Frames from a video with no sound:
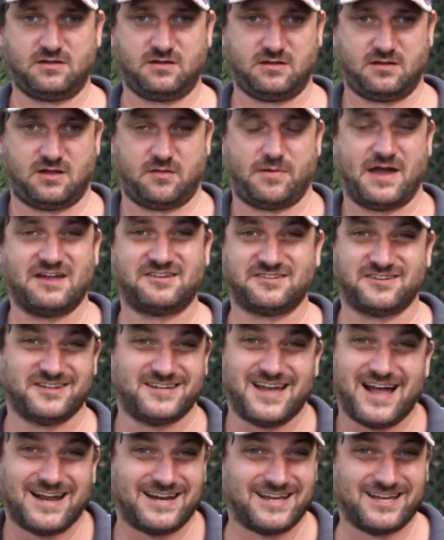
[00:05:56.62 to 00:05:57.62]

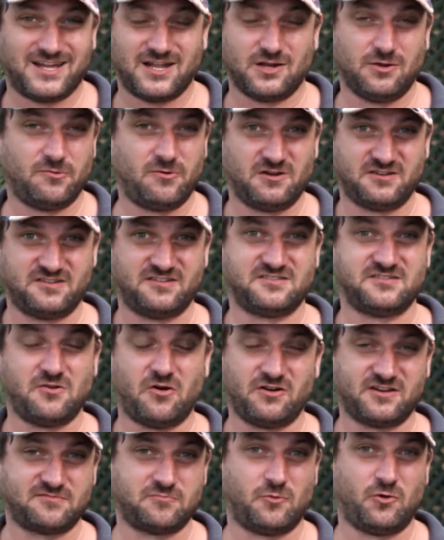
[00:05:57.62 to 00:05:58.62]
capacity, 18 kilowatts, is
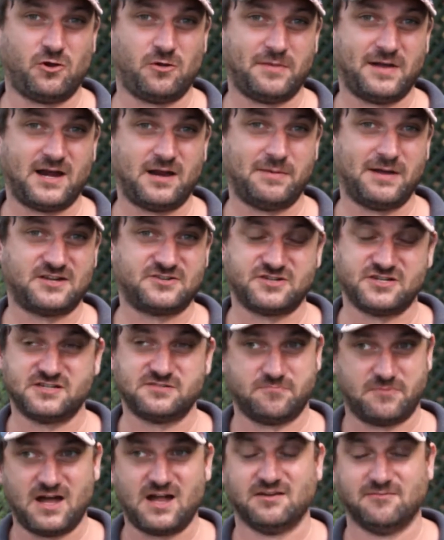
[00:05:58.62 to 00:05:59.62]
not a small amount of batteries,
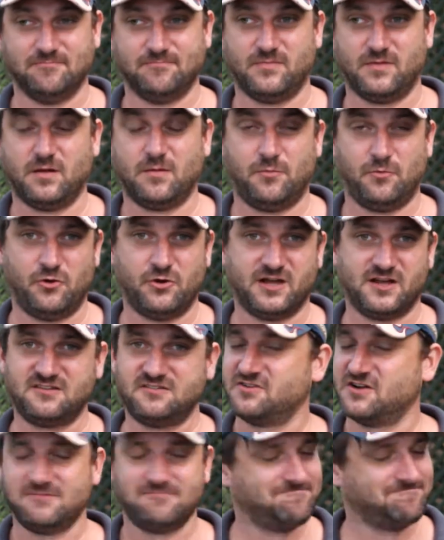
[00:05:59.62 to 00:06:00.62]
but I bought
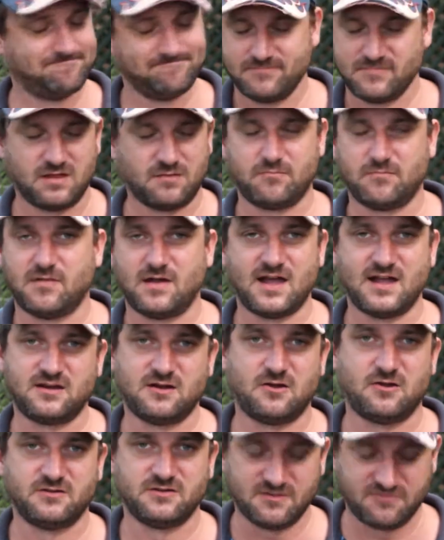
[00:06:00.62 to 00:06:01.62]
extra. Made
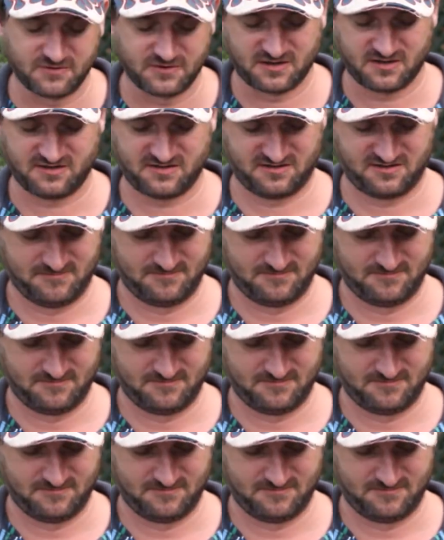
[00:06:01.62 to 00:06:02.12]
no difference.